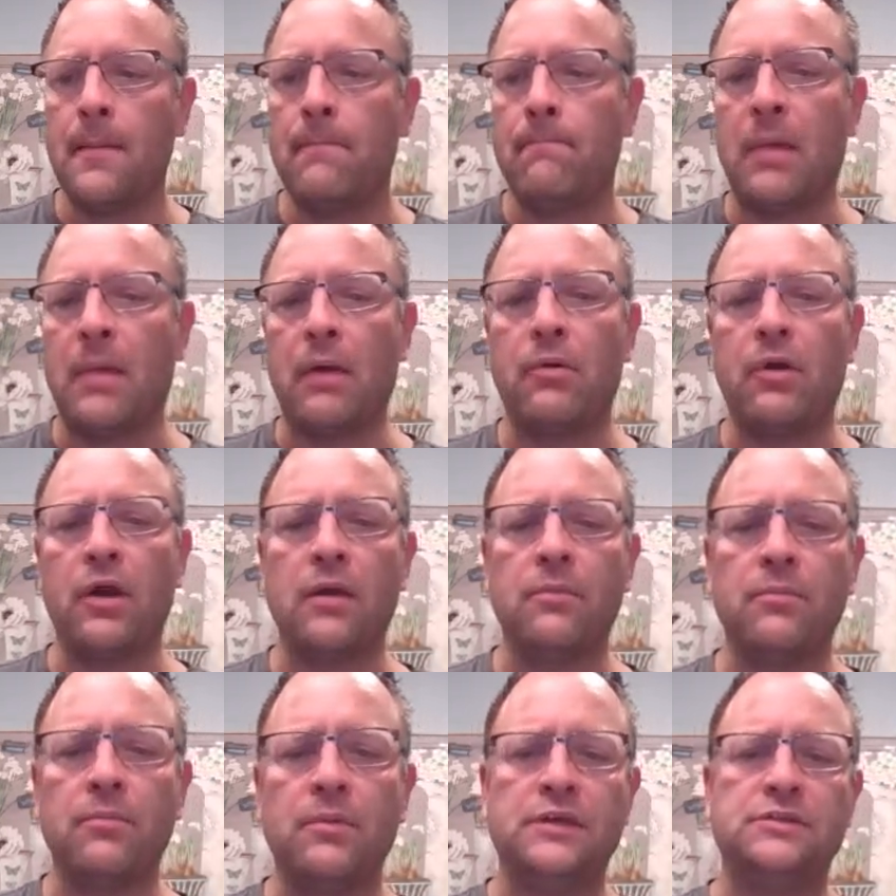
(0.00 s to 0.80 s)
my
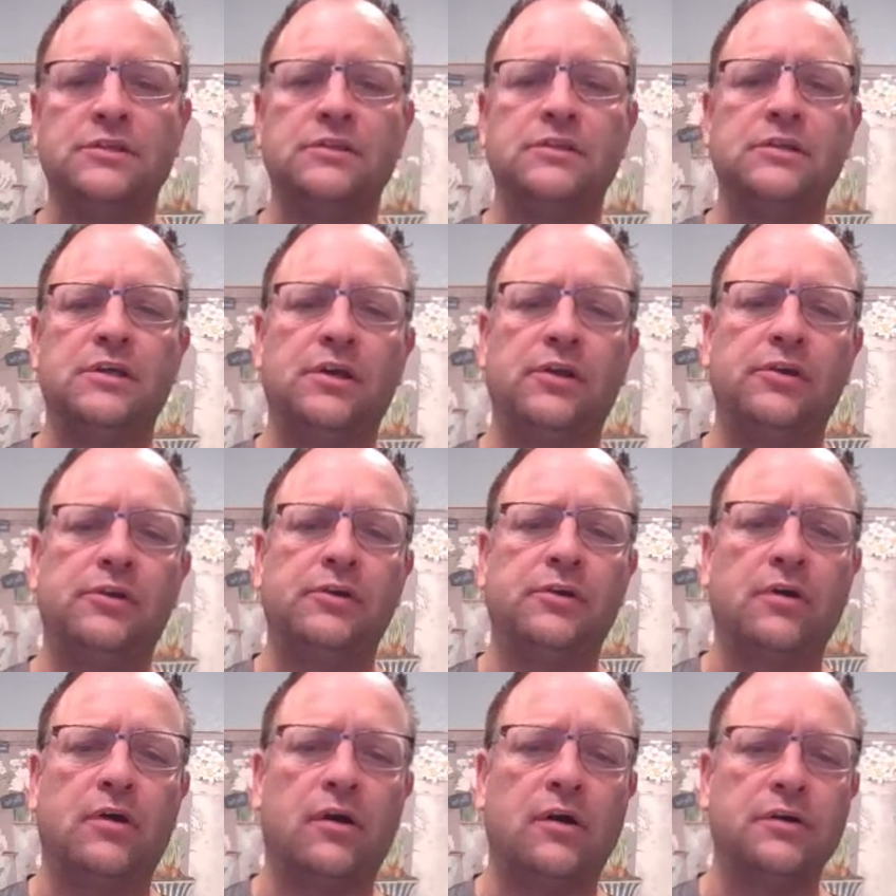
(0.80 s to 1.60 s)
recommendations
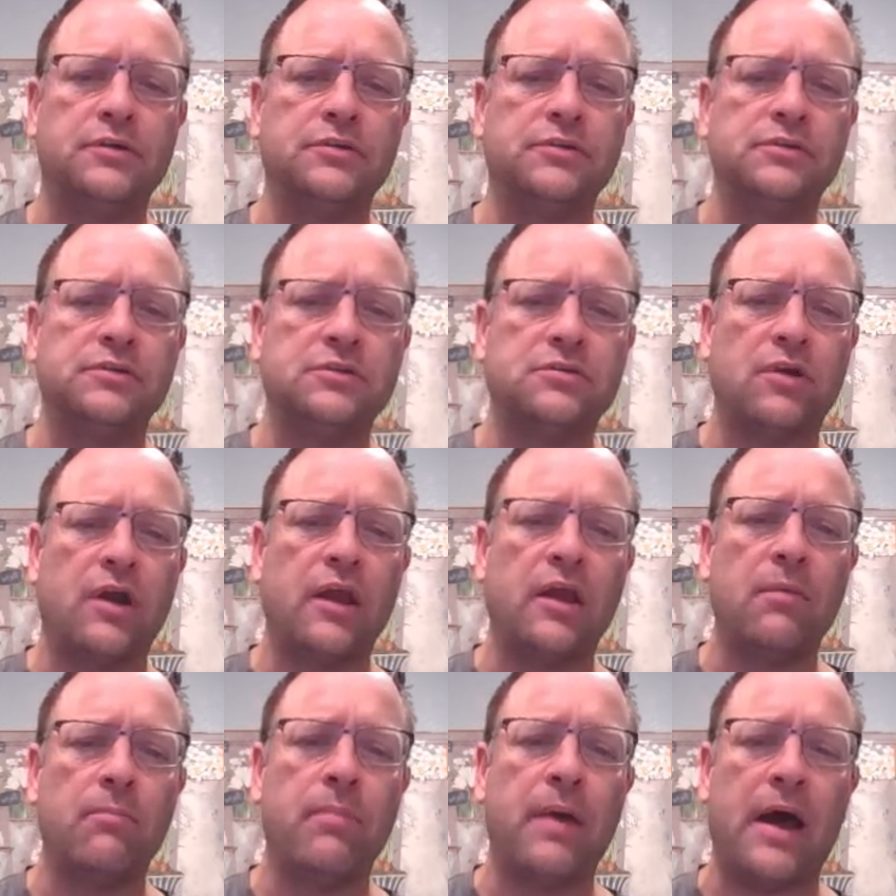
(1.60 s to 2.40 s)
here are to
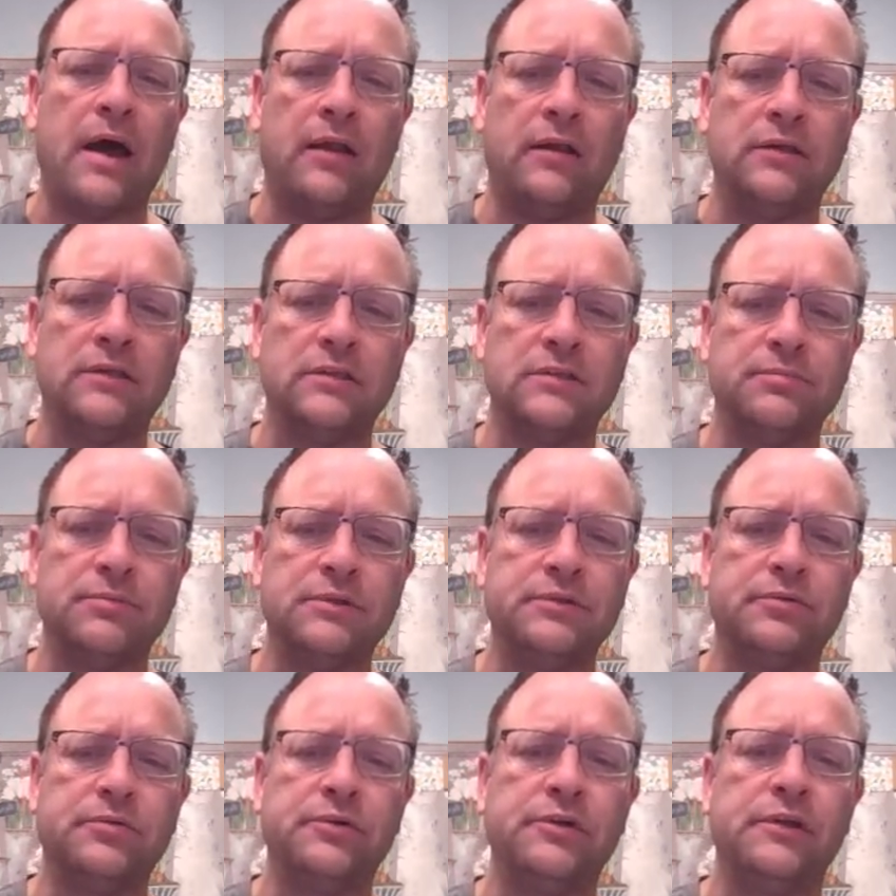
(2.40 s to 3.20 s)
strike a balance
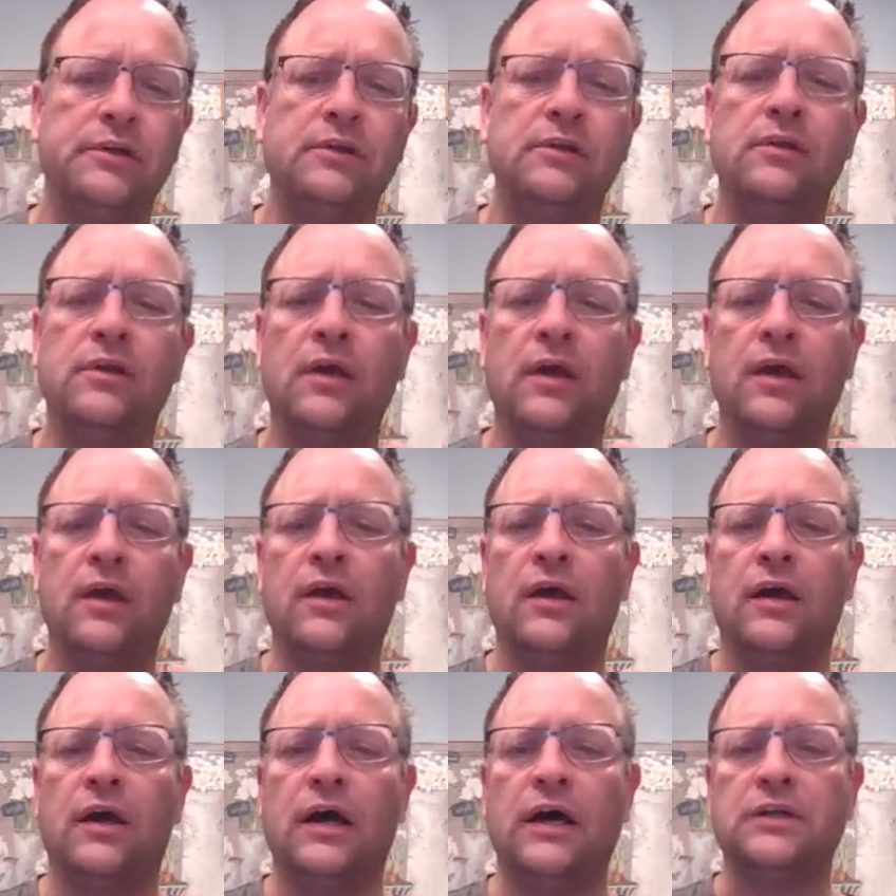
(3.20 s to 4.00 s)
between
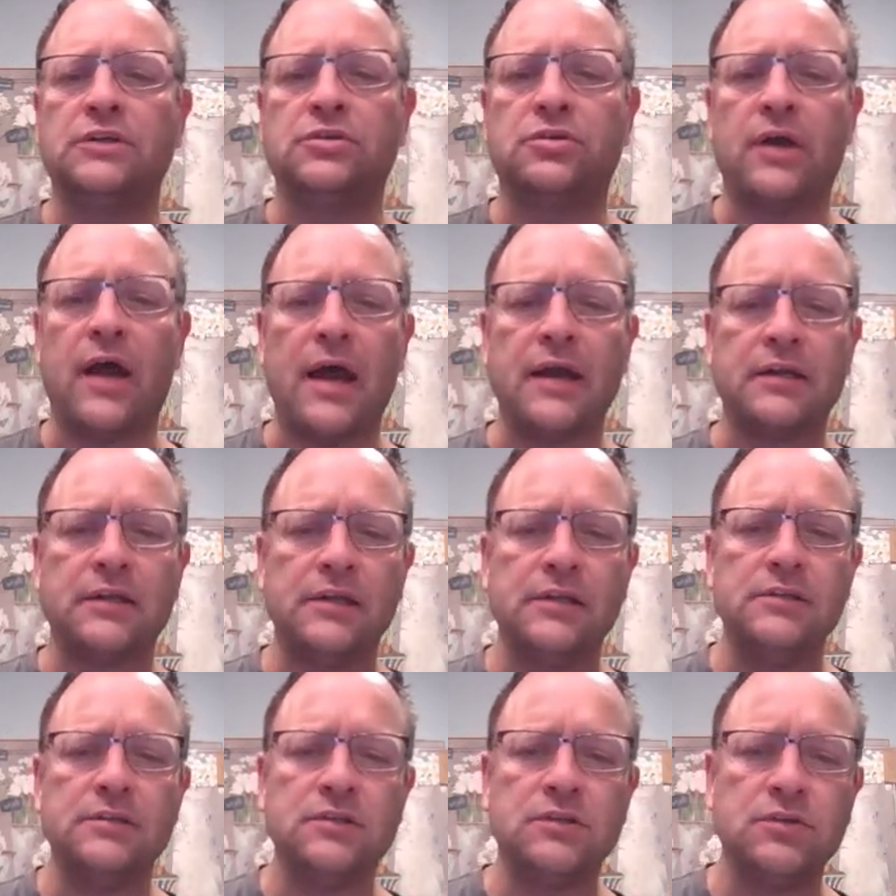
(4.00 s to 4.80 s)

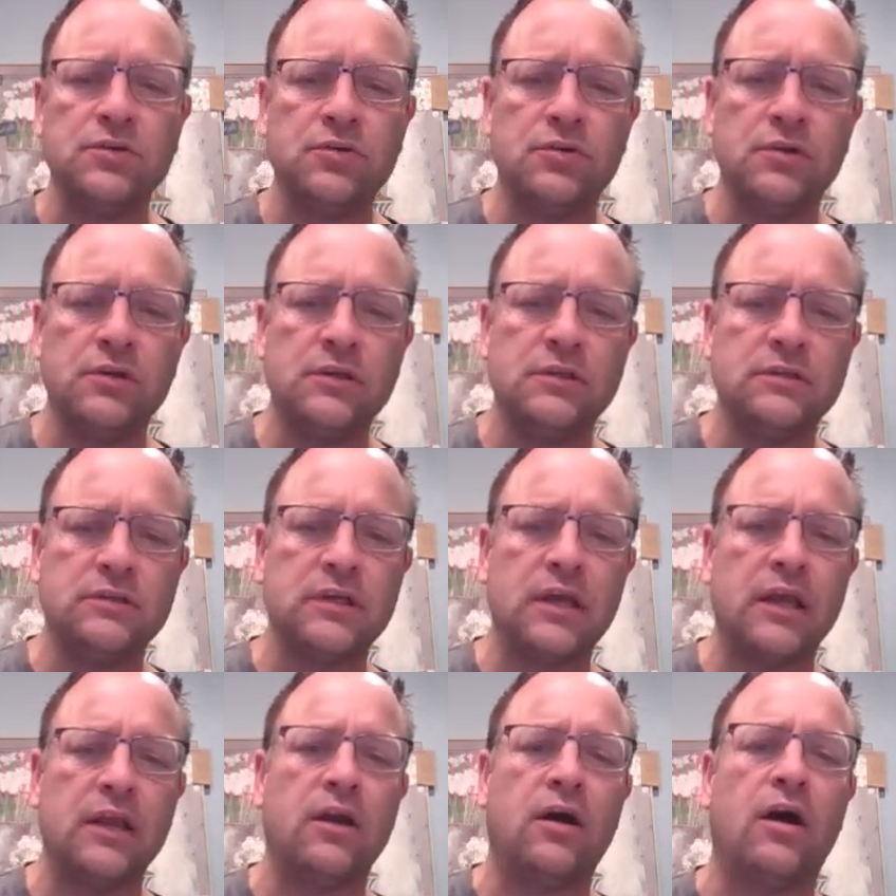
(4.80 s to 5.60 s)
attracting students
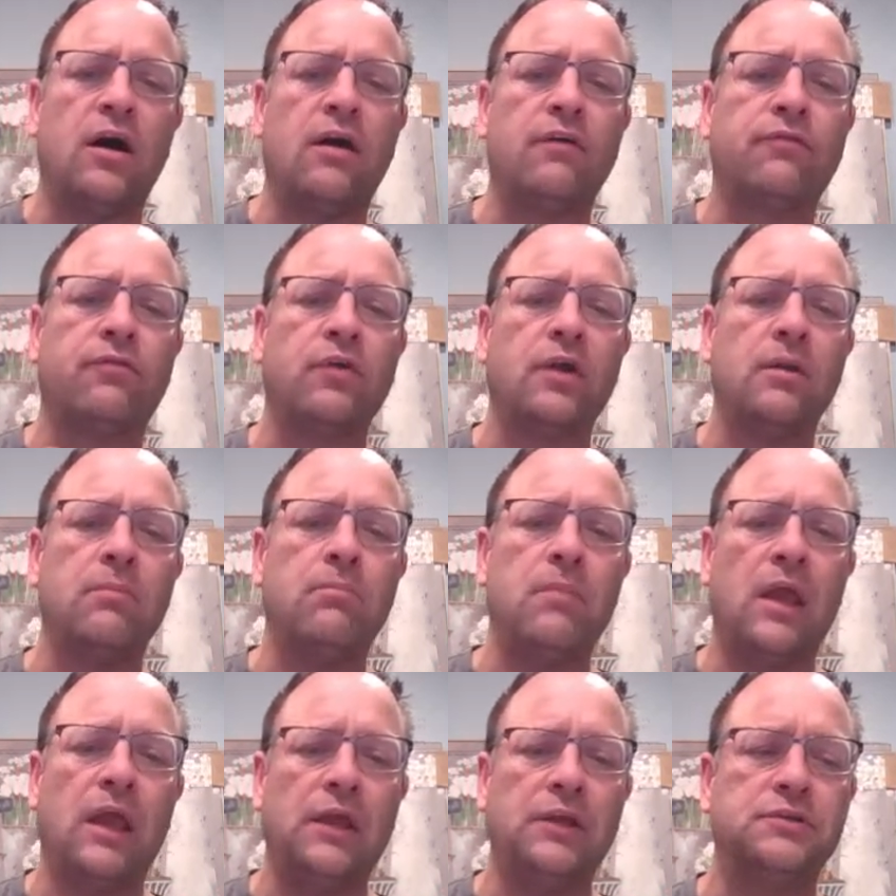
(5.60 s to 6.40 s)
and offering
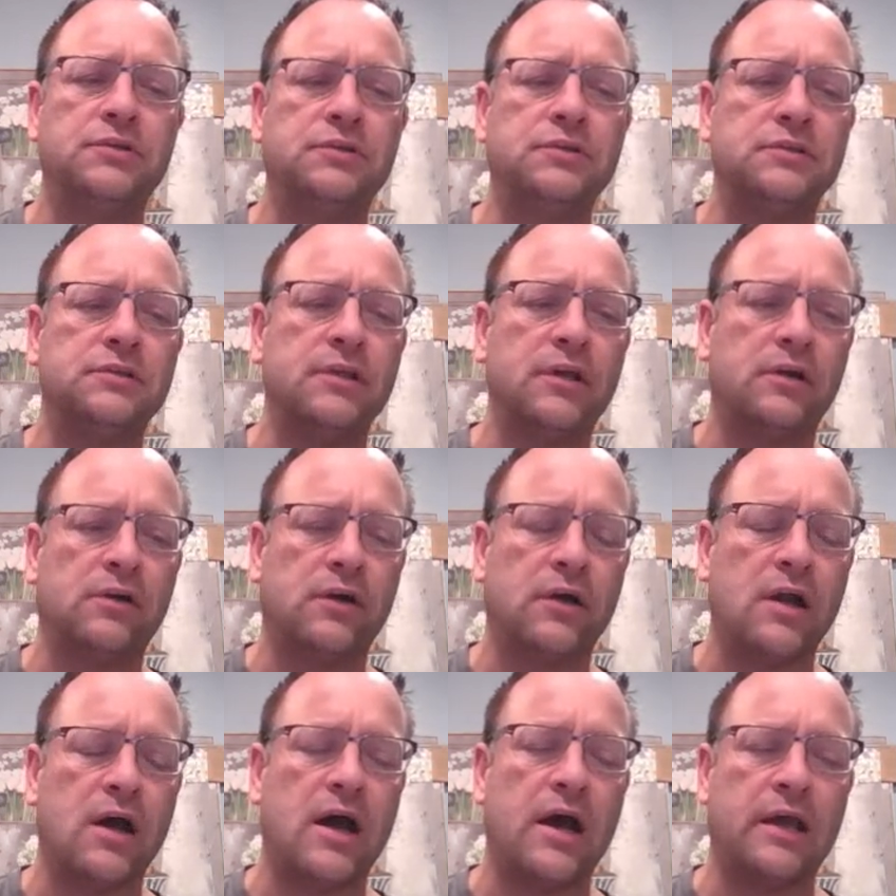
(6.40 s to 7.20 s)
majors that are
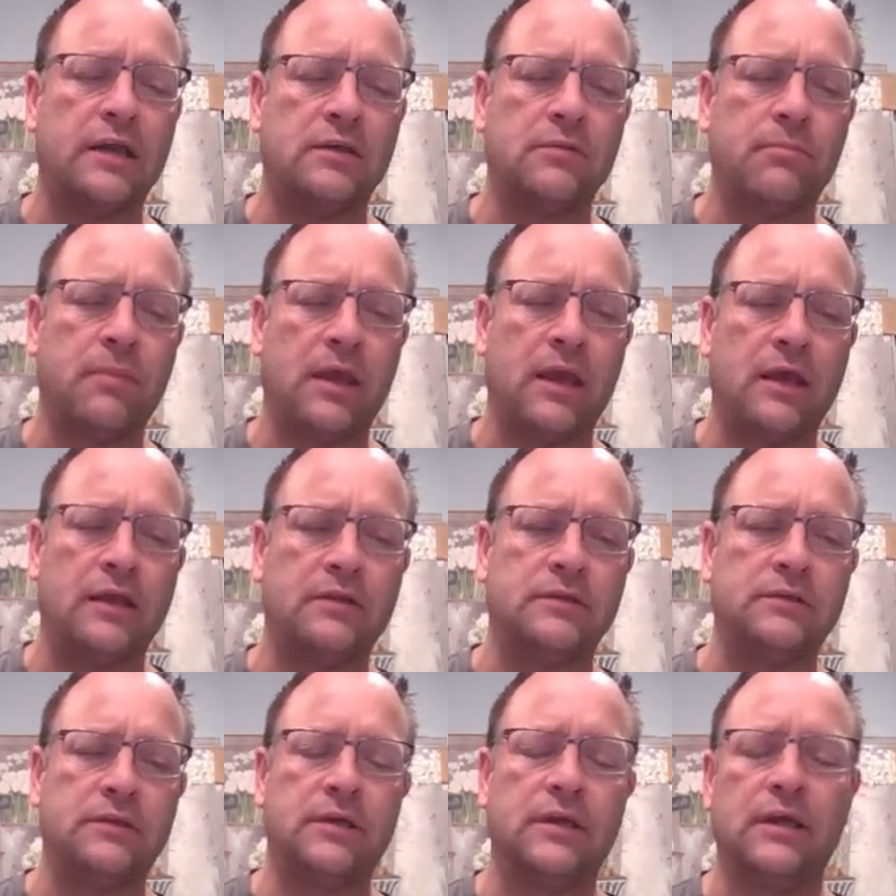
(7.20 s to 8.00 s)
in high
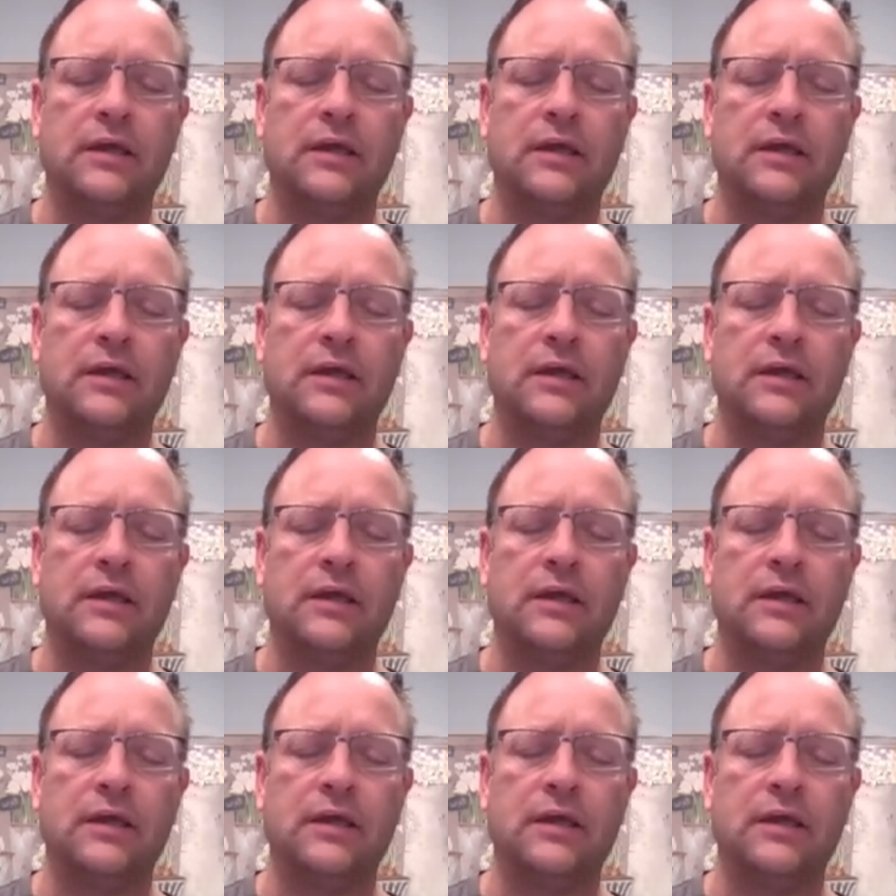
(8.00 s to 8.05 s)
demand.